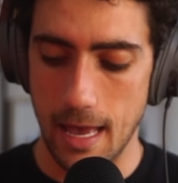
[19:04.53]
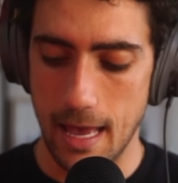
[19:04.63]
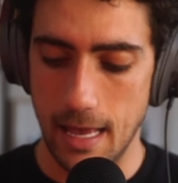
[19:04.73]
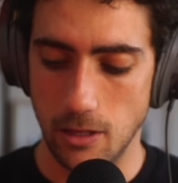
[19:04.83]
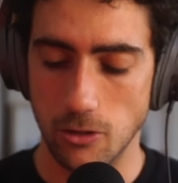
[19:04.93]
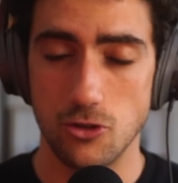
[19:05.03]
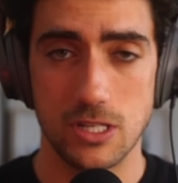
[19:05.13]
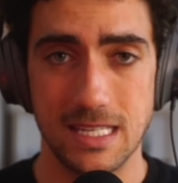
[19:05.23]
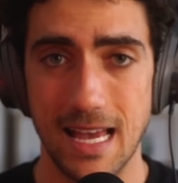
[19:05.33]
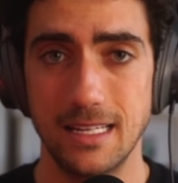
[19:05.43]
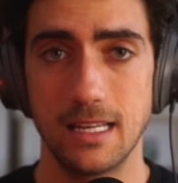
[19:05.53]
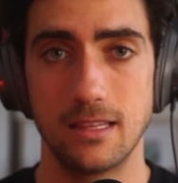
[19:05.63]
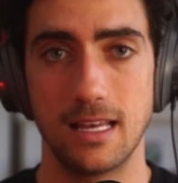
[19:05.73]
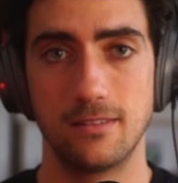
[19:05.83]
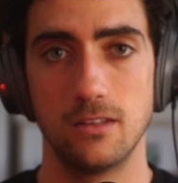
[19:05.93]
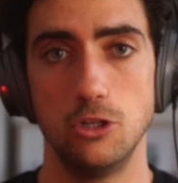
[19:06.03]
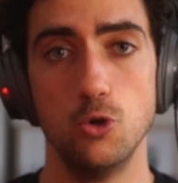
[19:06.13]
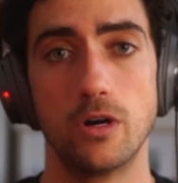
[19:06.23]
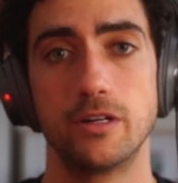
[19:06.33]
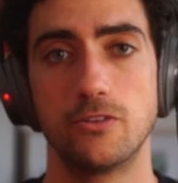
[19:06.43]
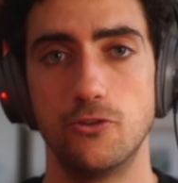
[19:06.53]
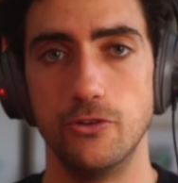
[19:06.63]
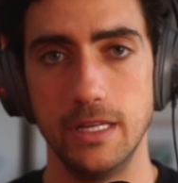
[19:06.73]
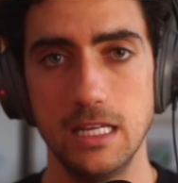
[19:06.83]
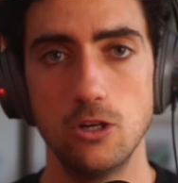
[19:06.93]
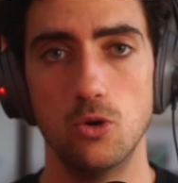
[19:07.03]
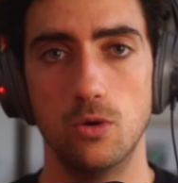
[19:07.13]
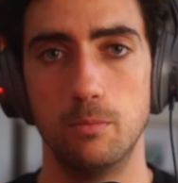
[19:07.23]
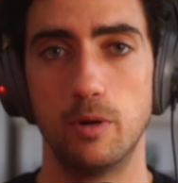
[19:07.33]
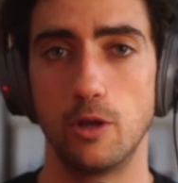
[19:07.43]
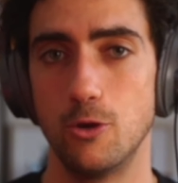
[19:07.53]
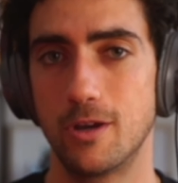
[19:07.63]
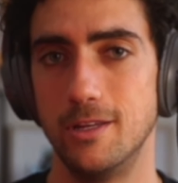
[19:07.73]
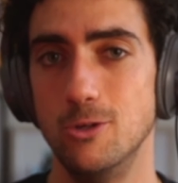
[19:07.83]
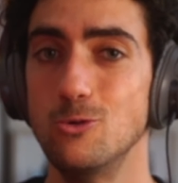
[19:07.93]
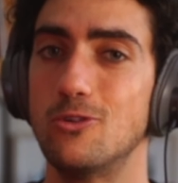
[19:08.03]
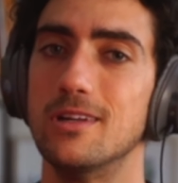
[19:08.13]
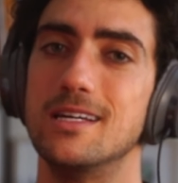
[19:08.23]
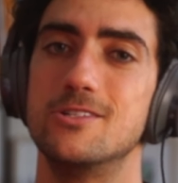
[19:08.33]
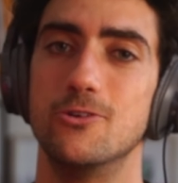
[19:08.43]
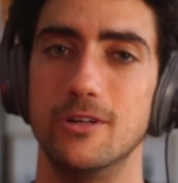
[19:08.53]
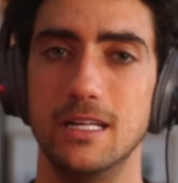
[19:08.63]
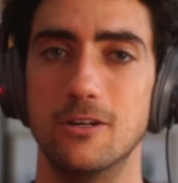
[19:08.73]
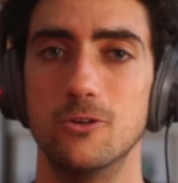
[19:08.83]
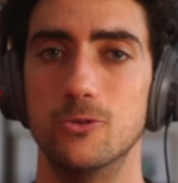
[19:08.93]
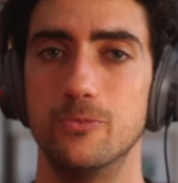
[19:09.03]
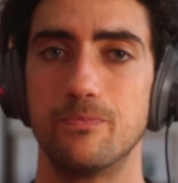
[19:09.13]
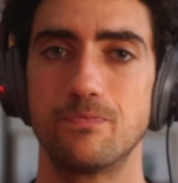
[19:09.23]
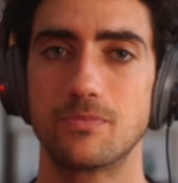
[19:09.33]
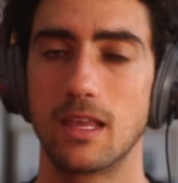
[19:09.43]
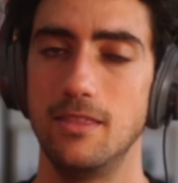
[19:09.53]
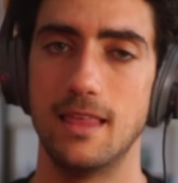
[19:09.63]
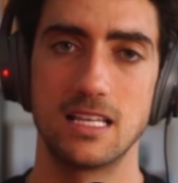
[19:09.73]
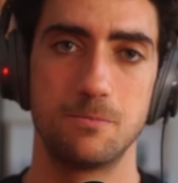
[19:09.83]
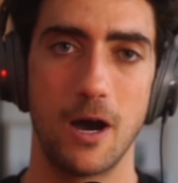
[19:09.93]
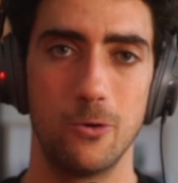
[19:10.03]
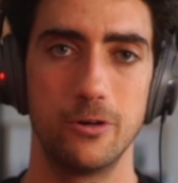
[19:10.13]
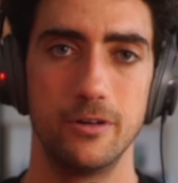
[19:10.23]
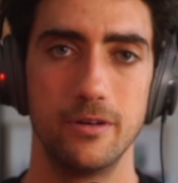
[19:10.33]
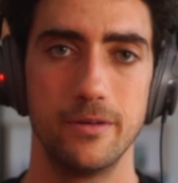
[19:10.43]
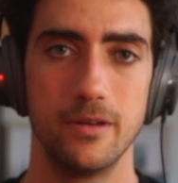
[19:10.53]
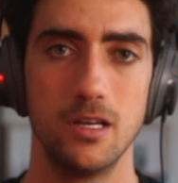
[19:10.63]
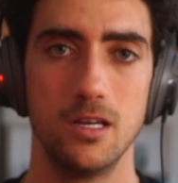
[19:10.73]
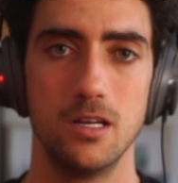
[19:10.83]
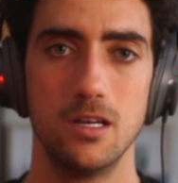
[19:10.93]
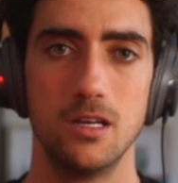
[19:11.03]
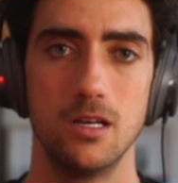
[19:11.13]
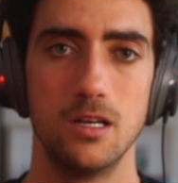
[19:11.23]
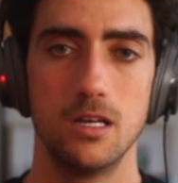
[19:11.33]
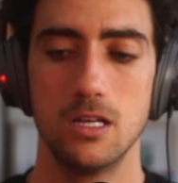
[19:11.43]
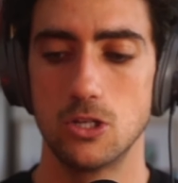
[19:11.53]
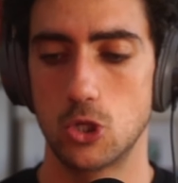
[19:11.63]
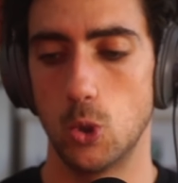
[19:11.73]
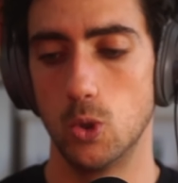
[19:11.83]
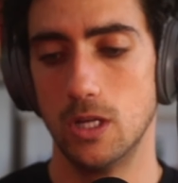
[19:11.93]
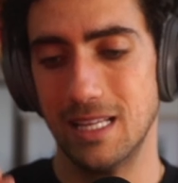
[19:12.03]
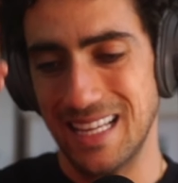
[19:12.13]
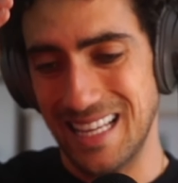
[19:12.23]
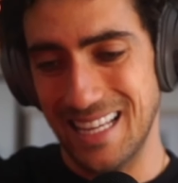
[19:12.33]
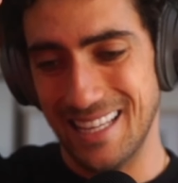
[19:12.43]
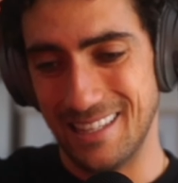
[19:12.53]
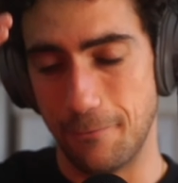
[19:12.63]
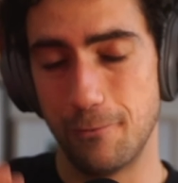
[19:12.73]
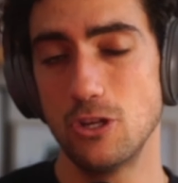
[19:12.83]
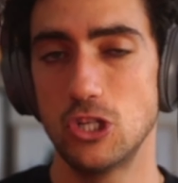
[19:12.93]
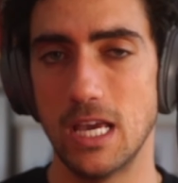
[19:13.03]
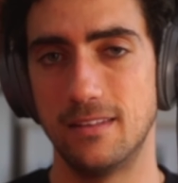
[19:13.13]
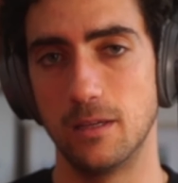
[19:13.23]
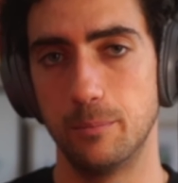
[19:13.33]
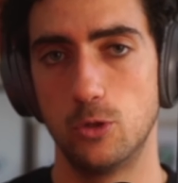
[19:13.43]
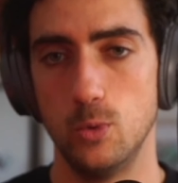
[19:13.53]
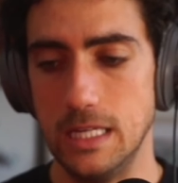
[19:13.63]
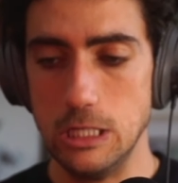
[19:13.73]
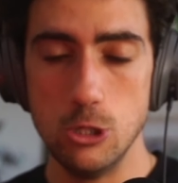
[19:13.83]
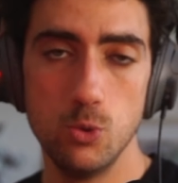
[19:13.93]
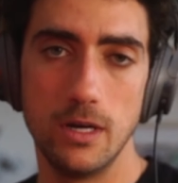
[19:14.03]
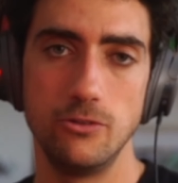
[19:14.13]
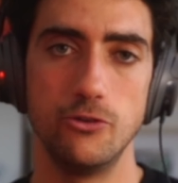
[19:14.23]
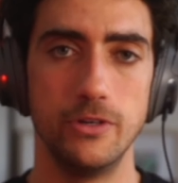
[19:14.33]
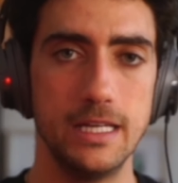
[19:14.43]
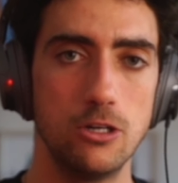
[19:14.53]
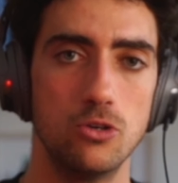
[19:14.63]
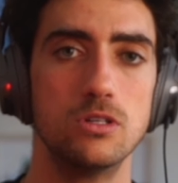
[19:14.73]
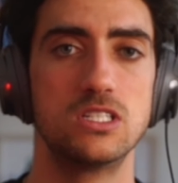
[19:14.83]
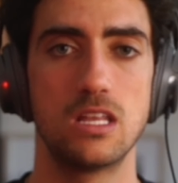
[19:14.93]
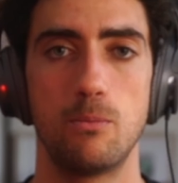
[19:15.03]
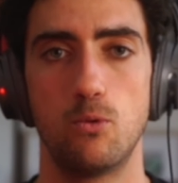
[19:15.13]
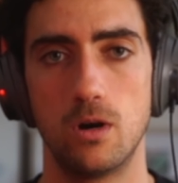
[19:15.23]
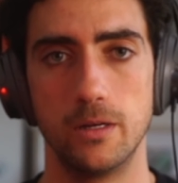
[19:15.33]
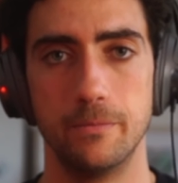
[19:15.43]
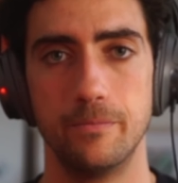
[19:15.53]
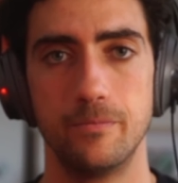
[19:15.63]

And understanding that you are not your ego, but you can utilize your ego, that's power. So differentiating between you and your ego is step 1.